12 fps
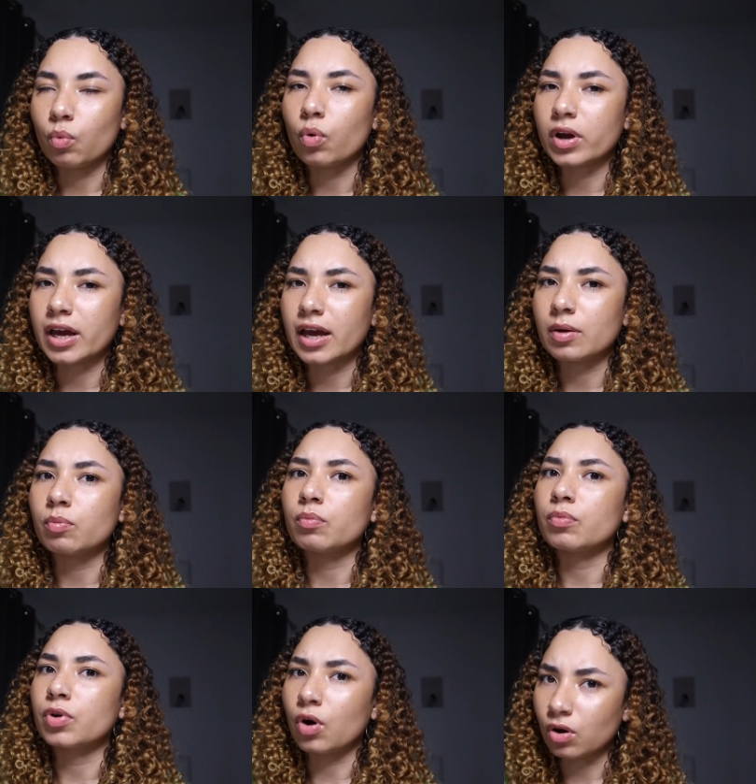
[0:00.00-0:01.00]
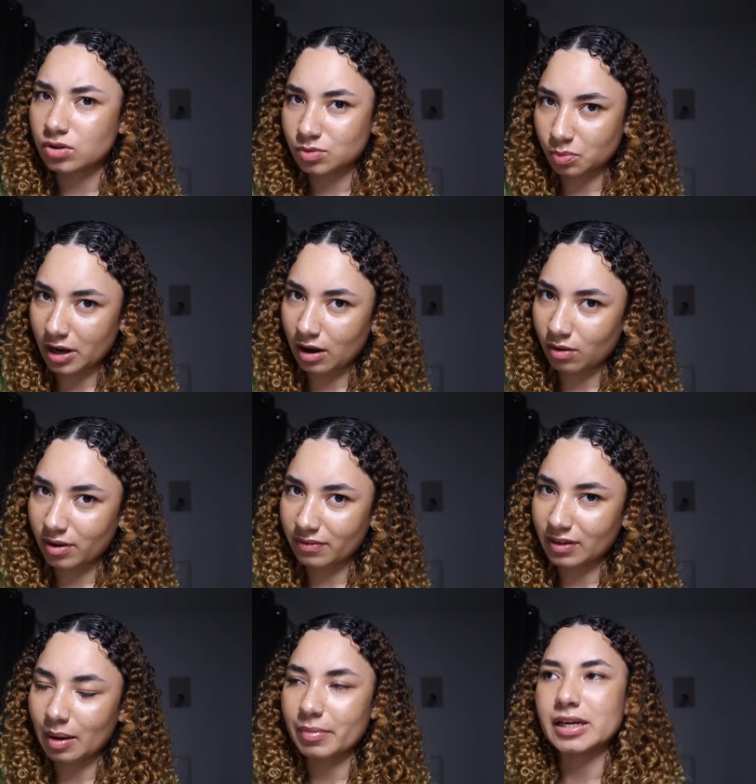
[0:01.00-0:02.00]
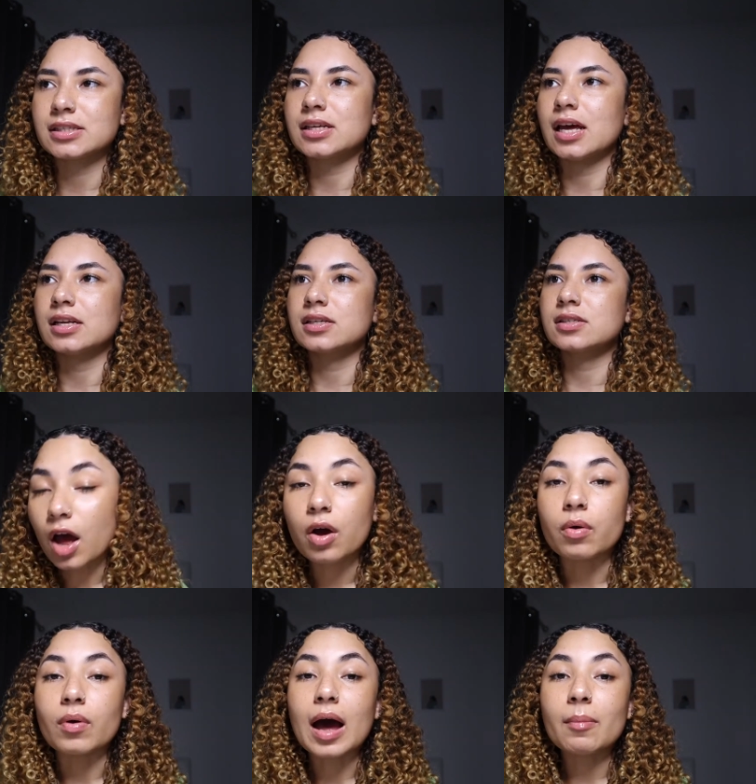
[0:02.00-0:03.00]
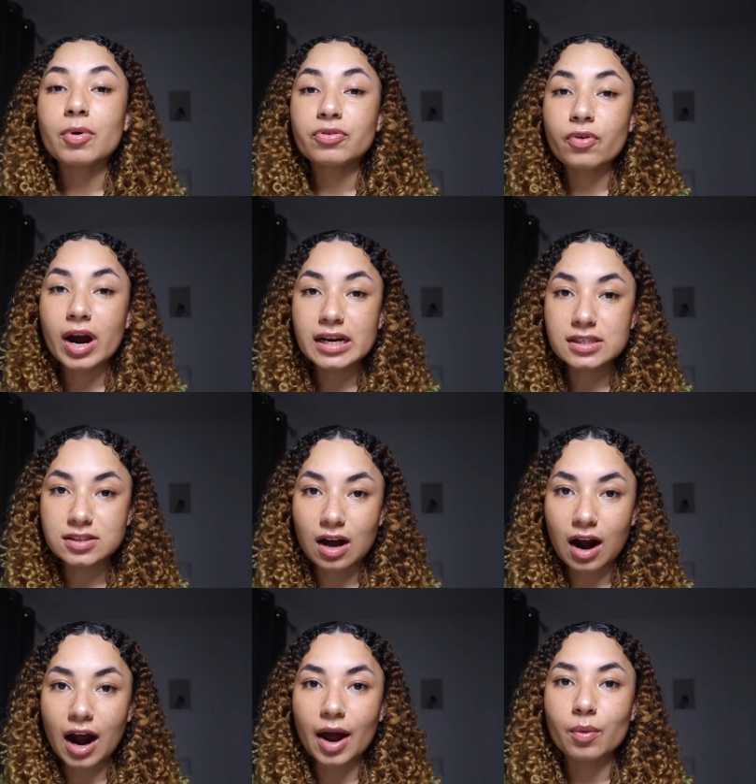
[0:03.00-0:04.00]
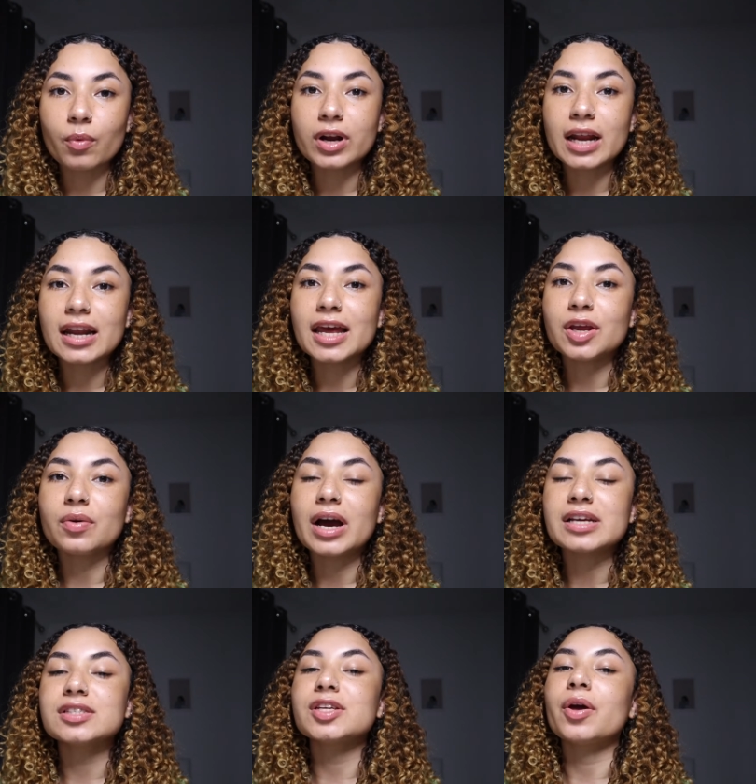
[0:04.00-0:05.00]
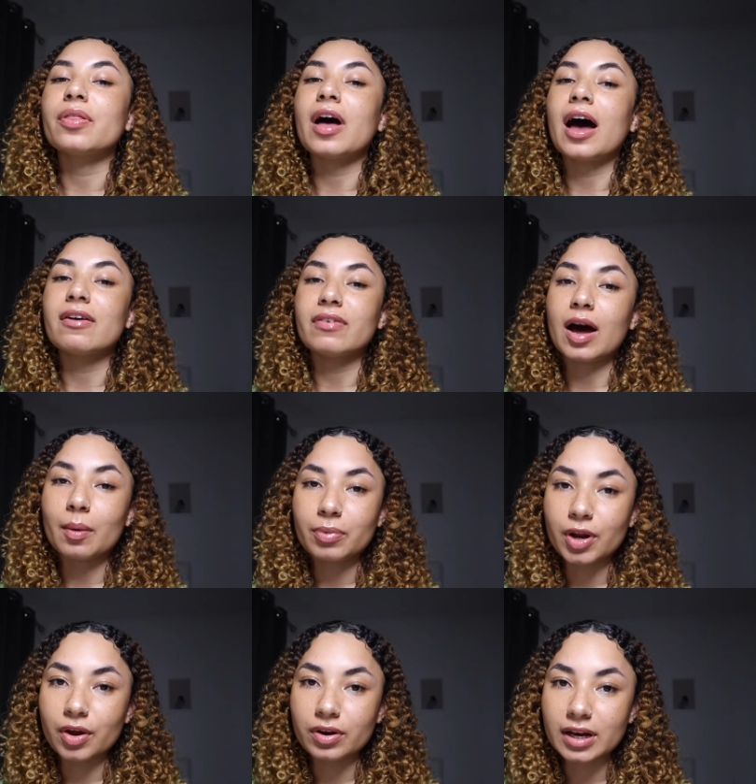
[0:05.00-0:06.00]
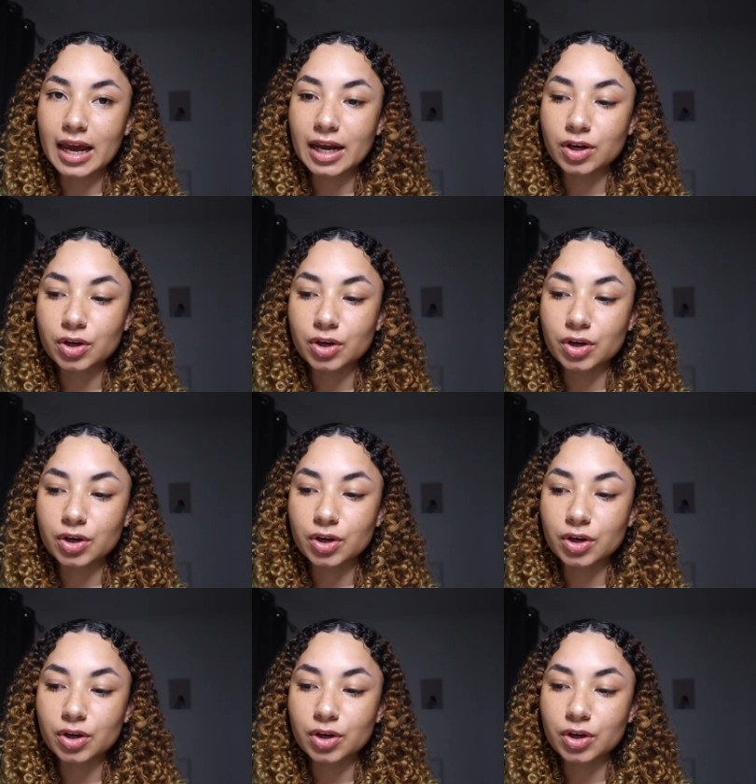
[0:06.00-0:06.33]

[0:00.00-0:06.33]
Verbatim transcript: walking in God's will, if that makes sense. Oh, and before I start, I want to let you guys know that I've uploaded a